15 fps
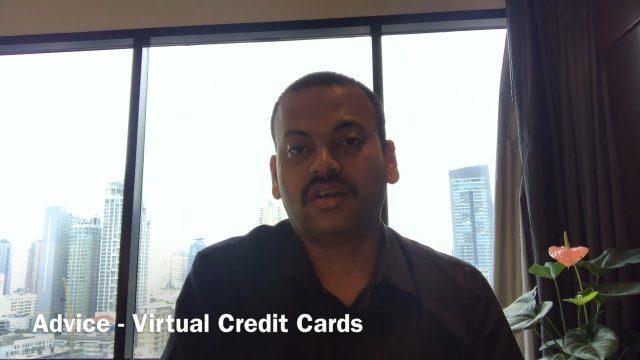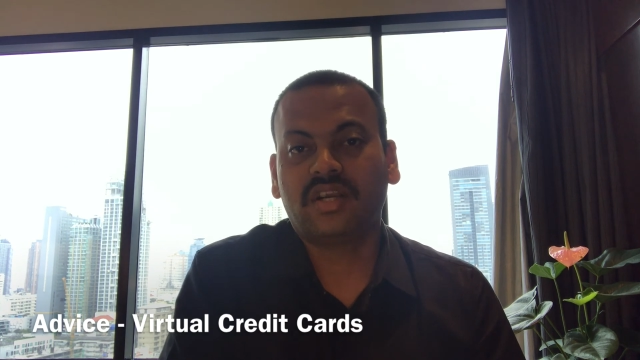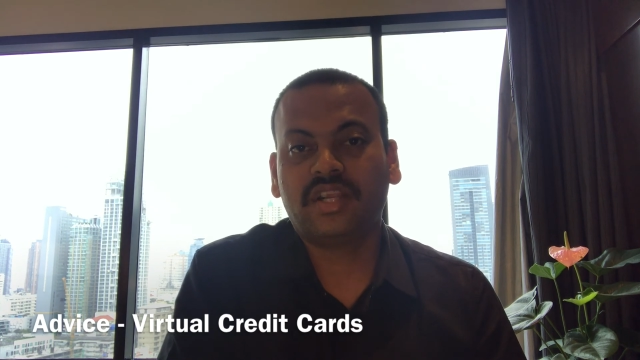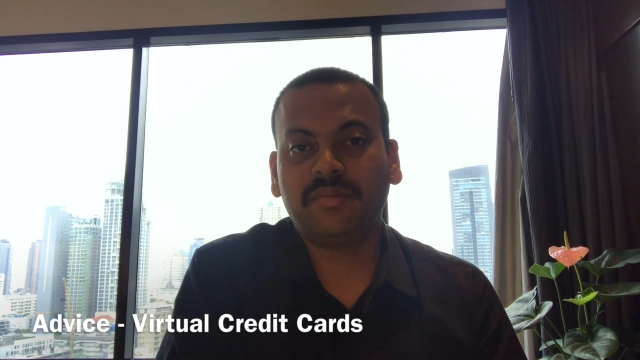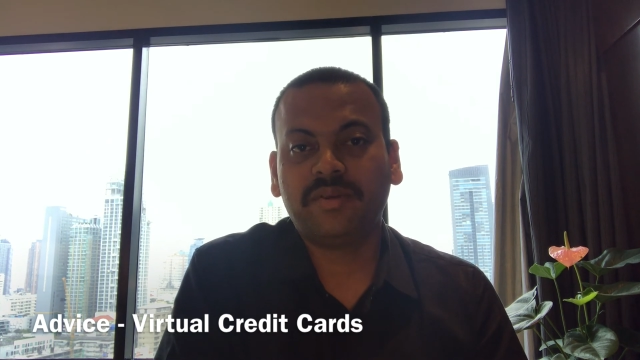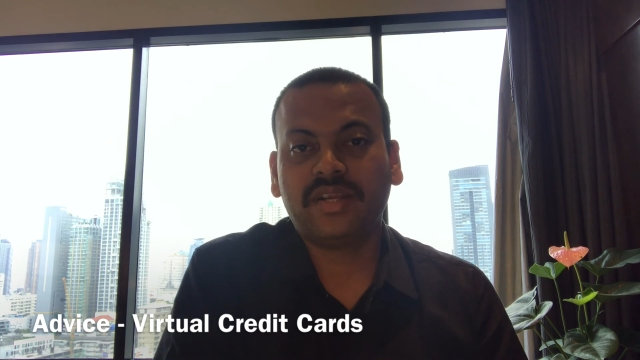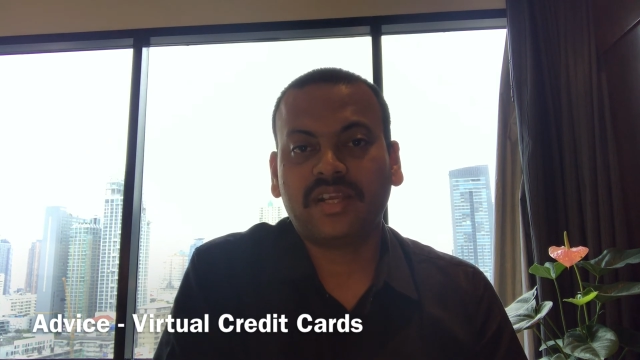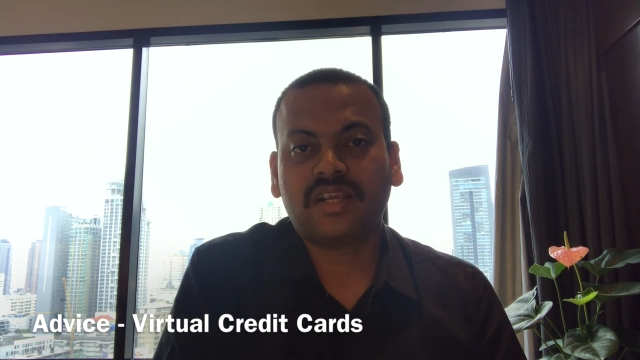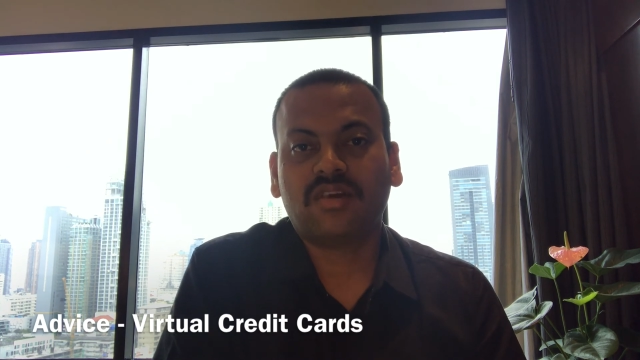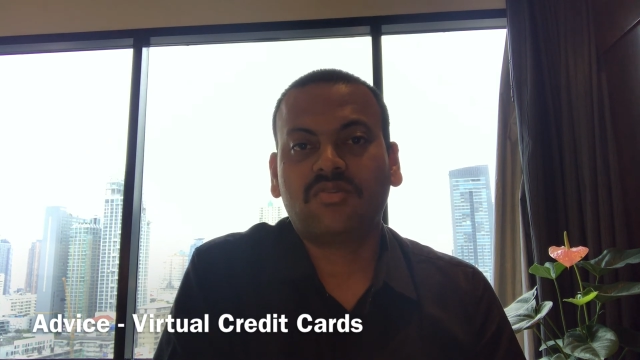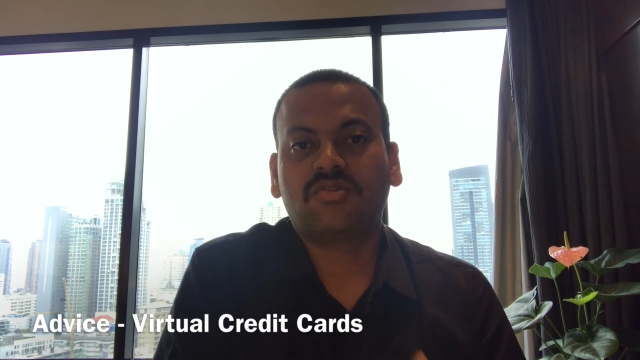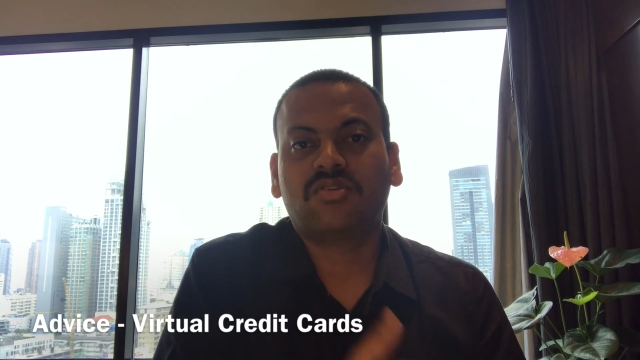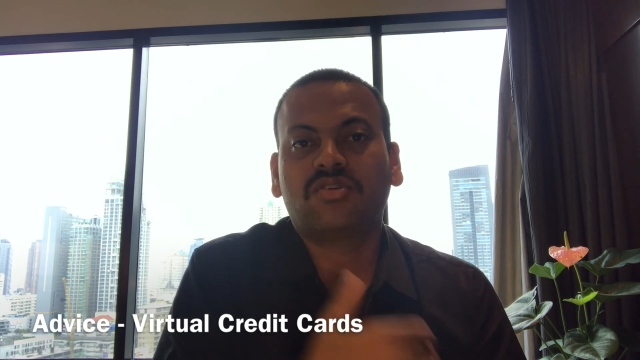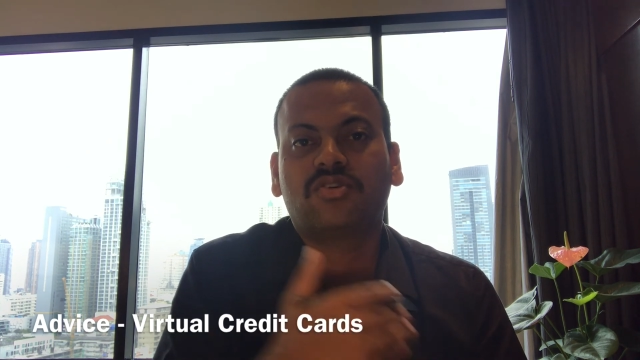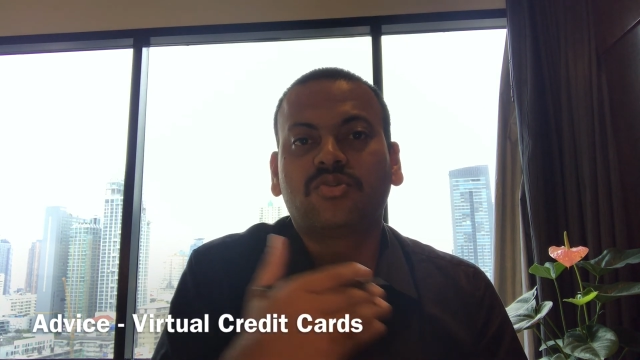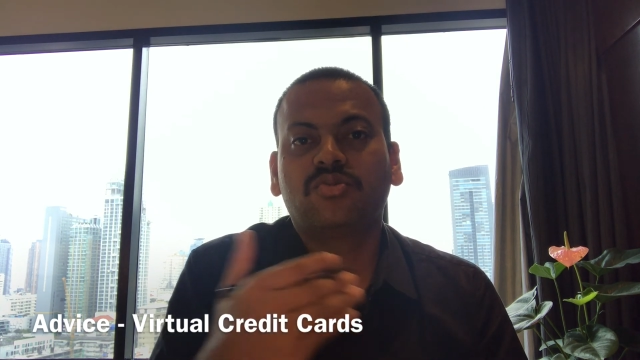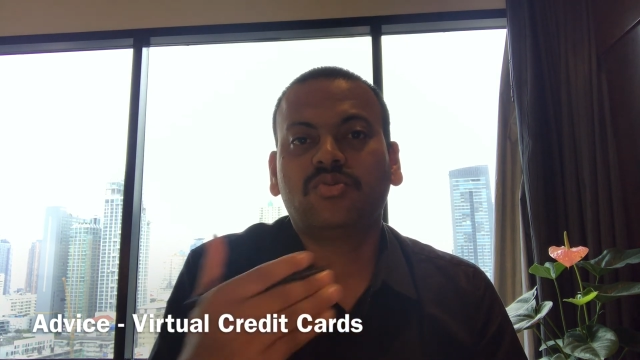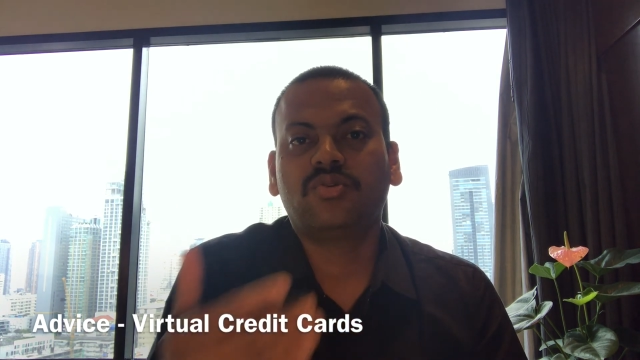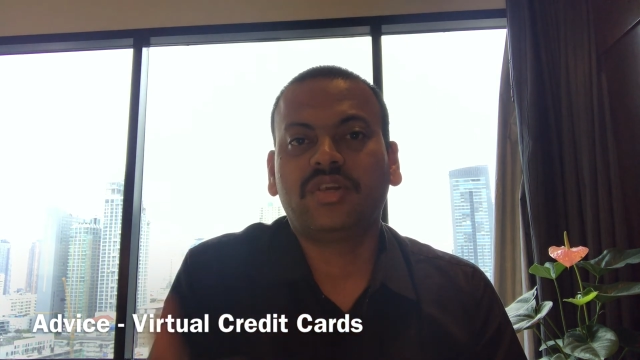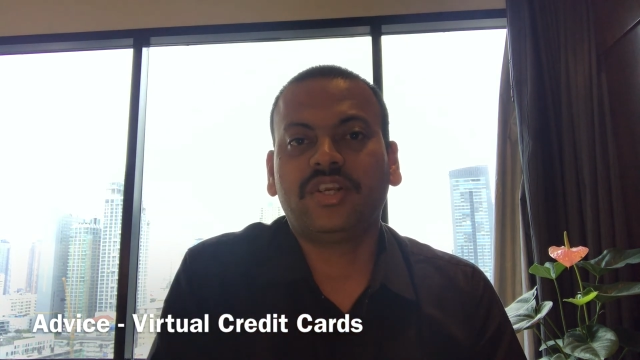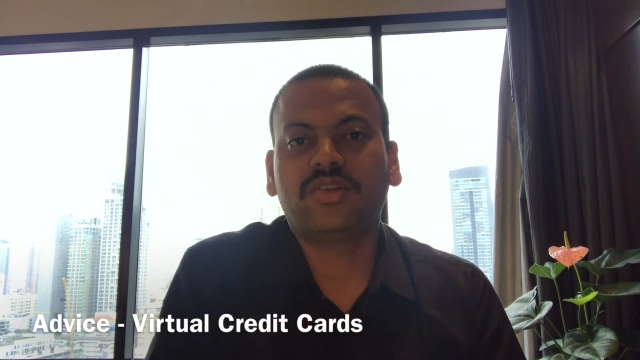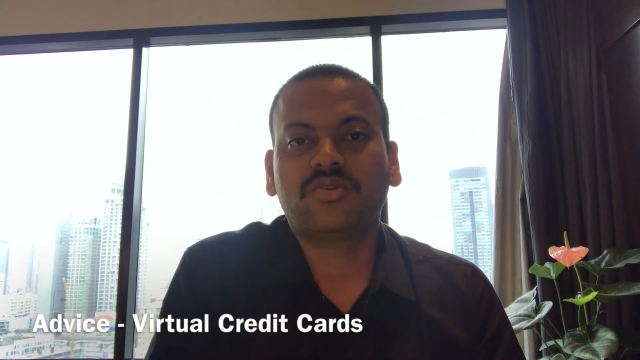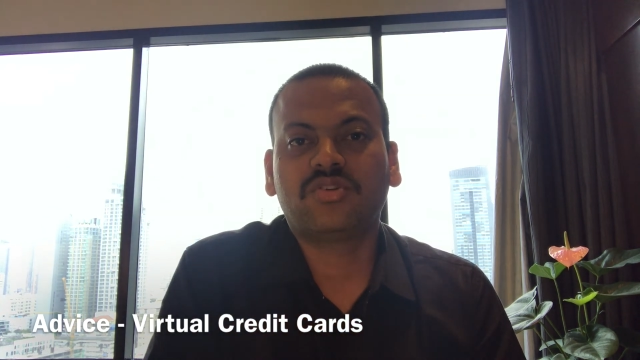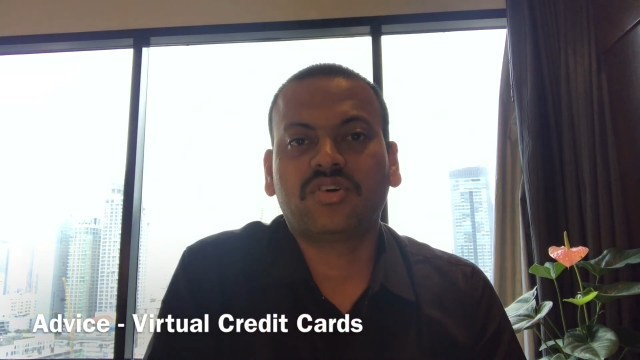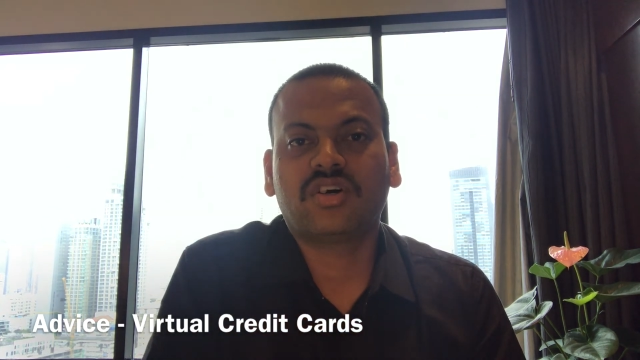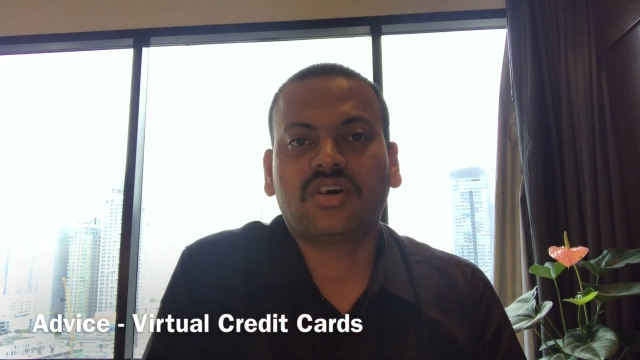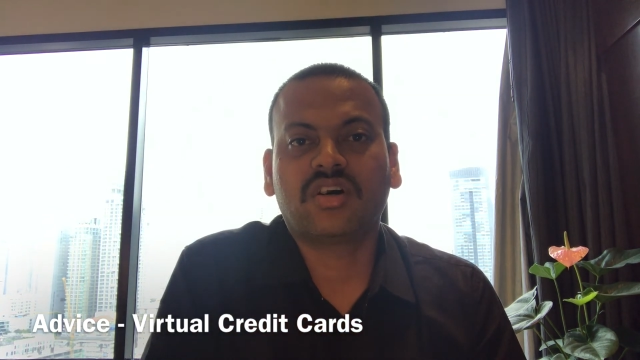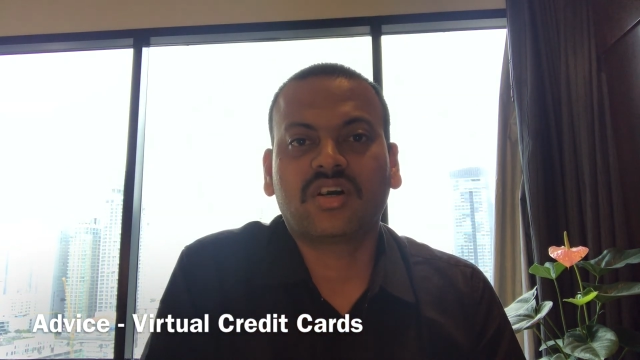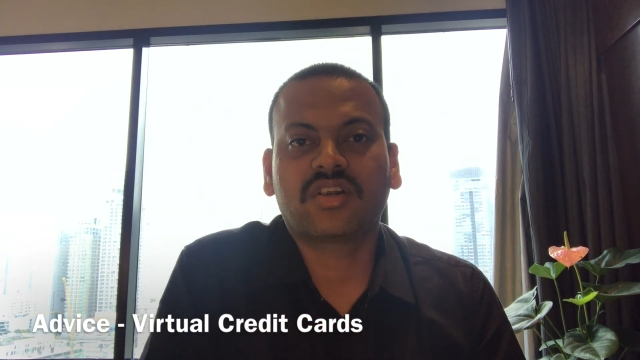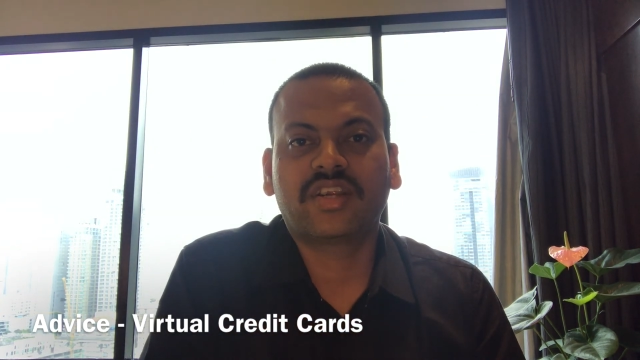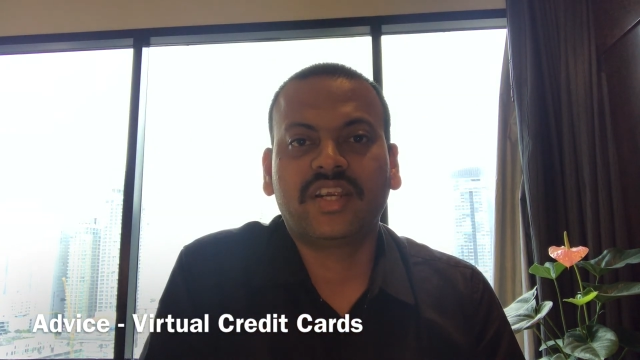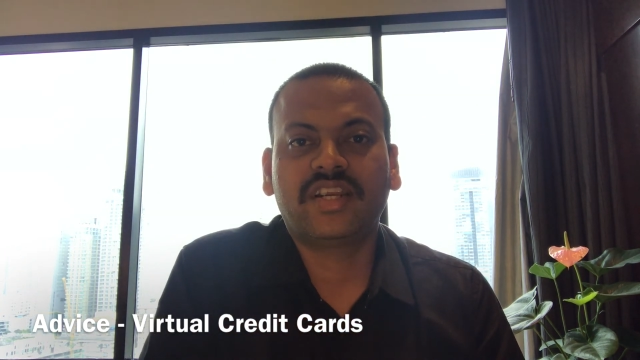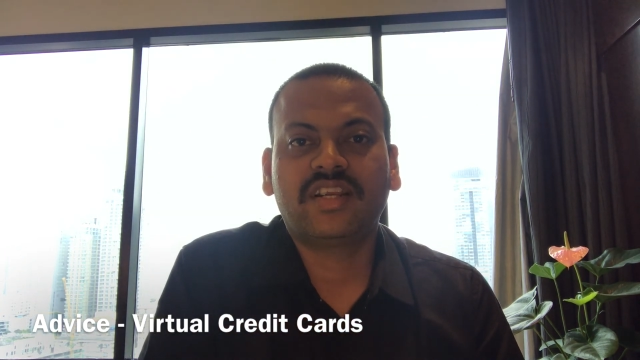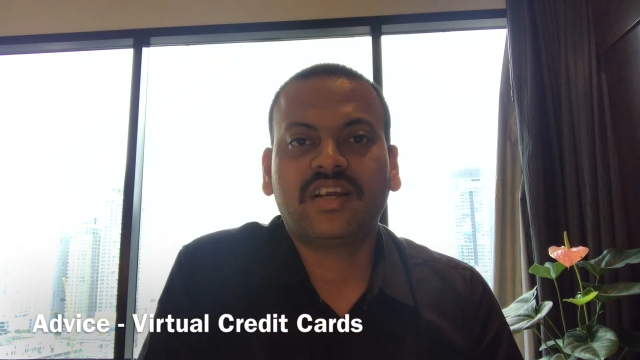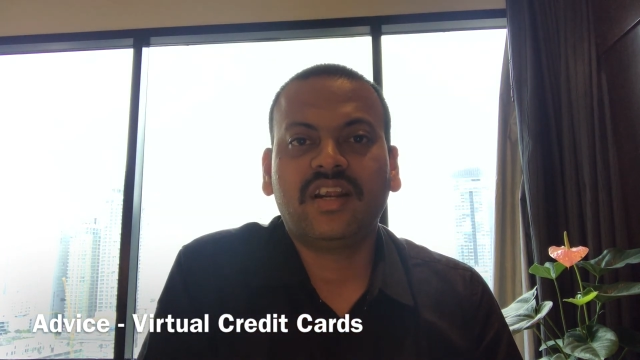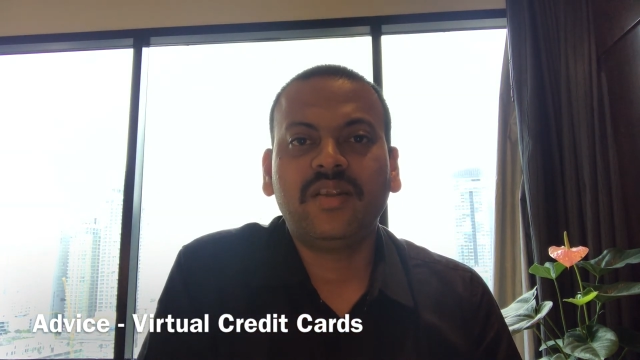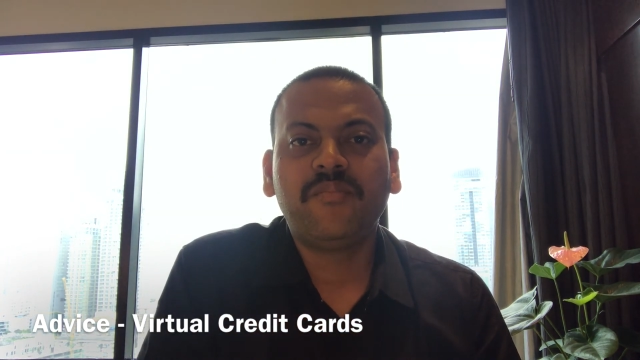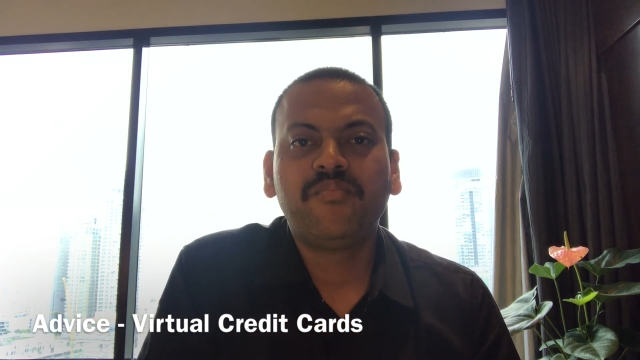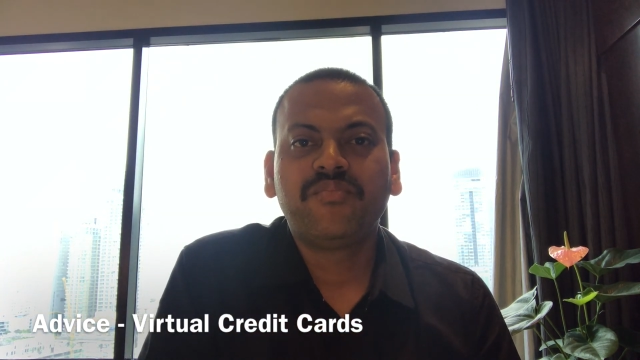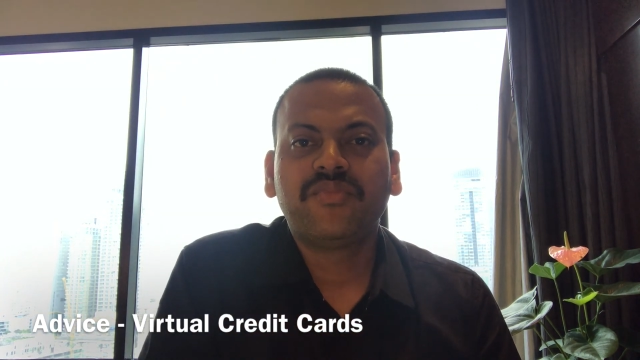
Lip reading: debit account to into the credit card.